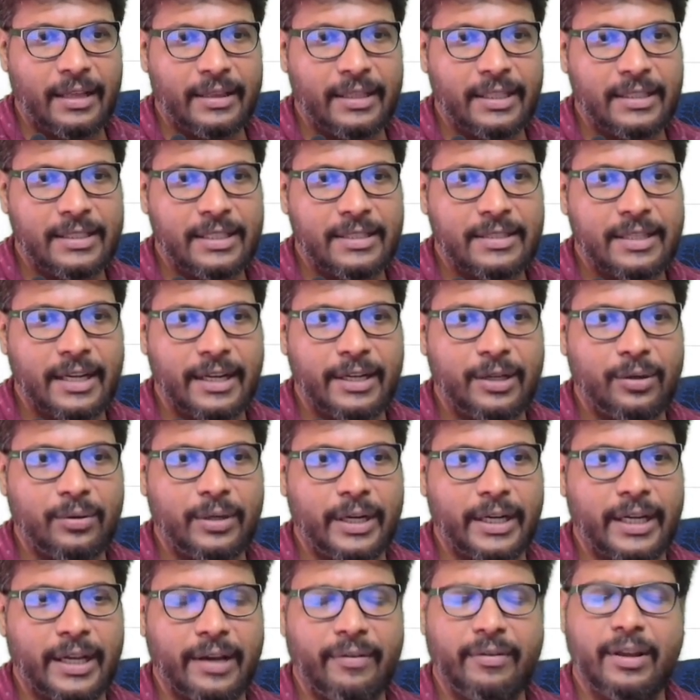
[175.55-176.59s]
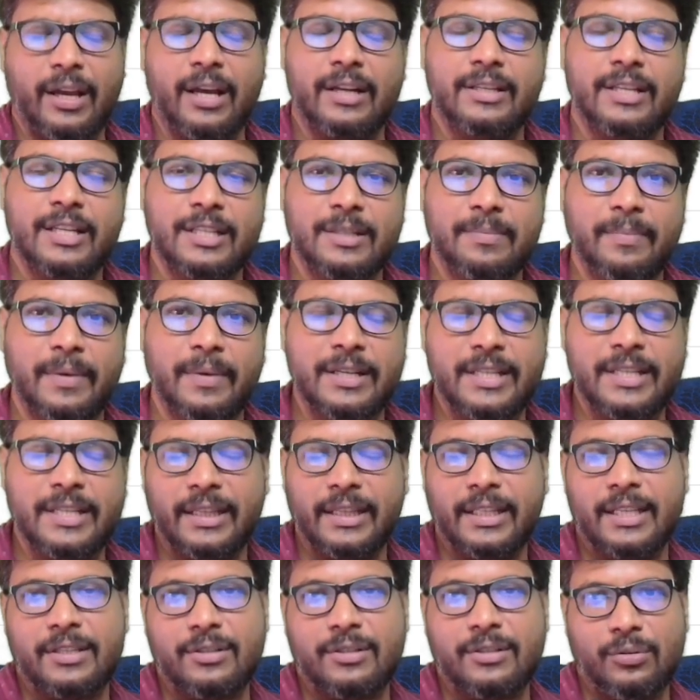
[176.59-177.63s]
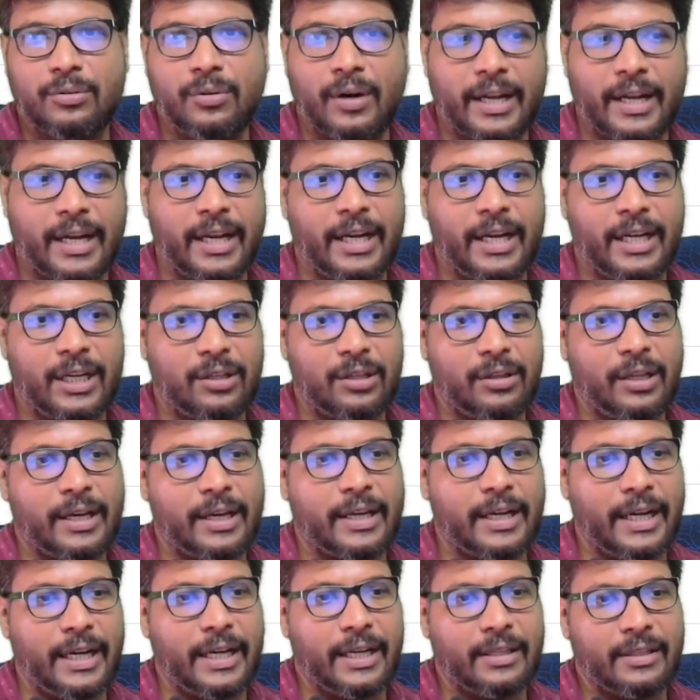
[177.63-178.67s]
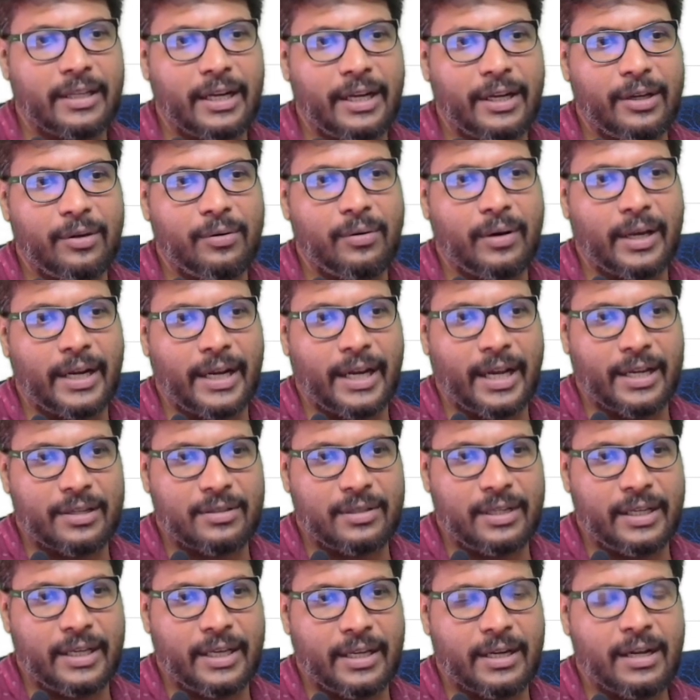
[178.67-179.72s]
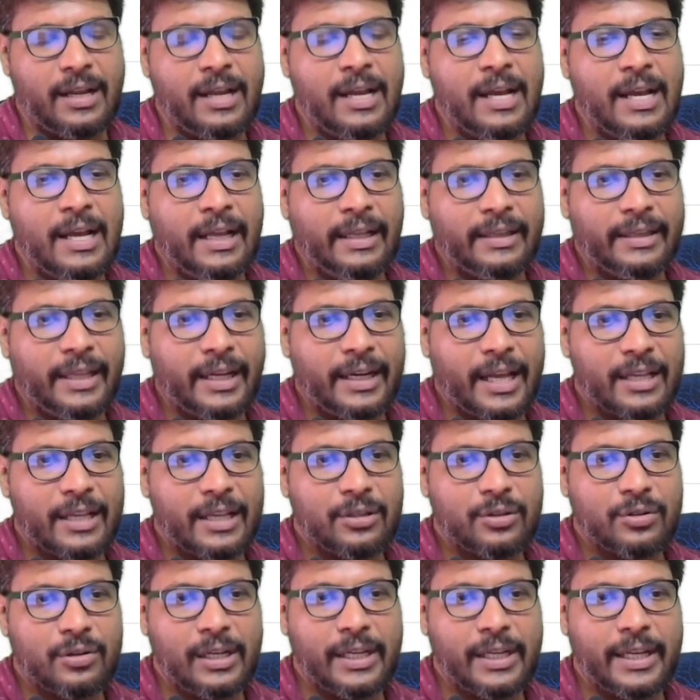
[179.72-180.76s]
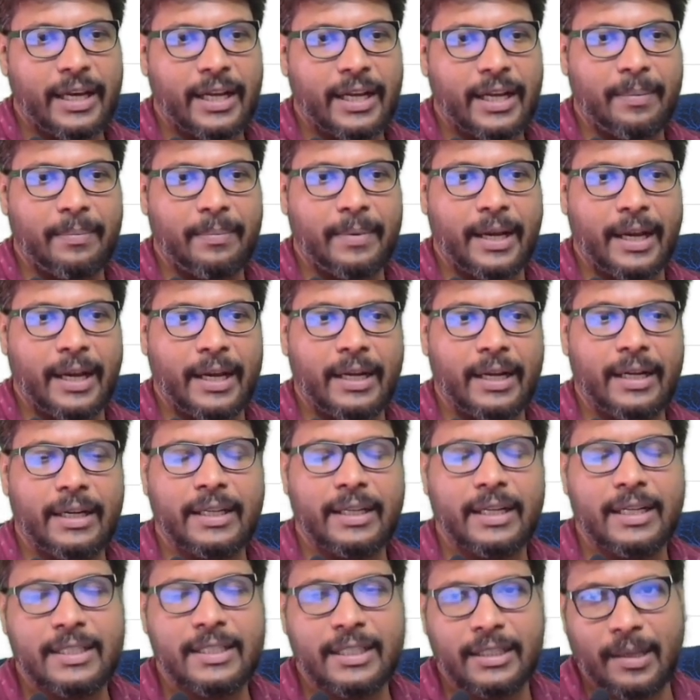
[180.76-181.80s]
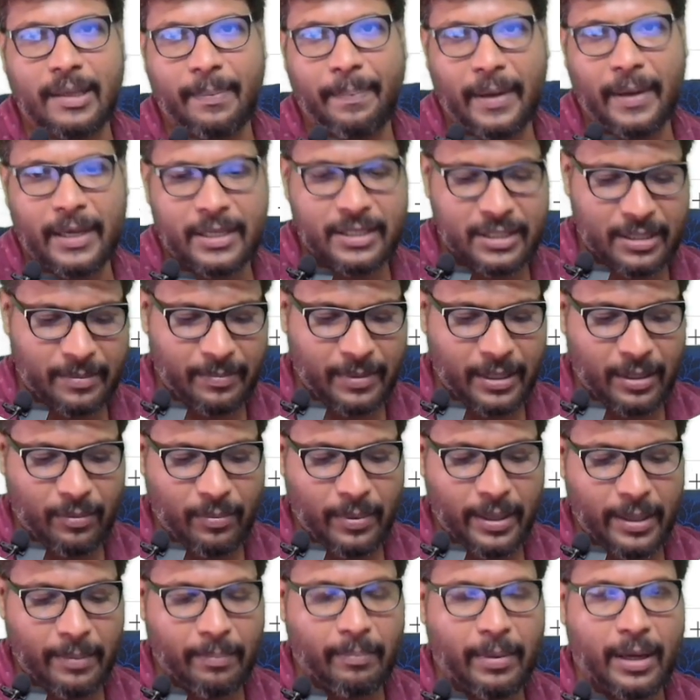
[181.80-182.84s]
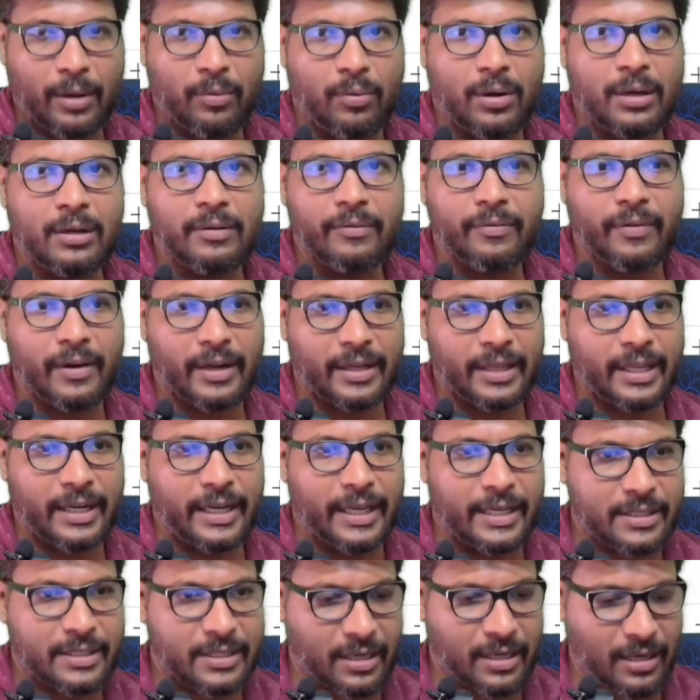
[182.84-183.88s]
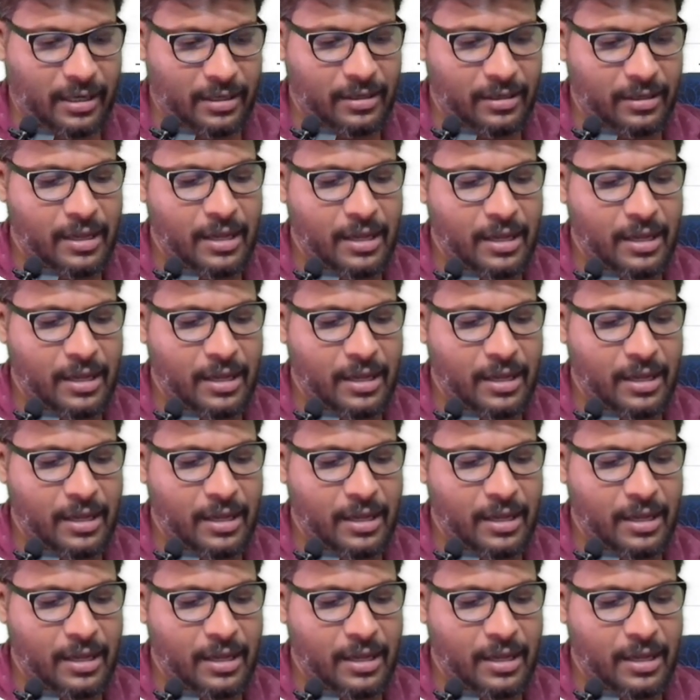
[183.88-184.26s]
This is the new data. We are just merging this two array into the creating the new array actually here. Then as usual, here I am increasing the page number by 1 for the next call.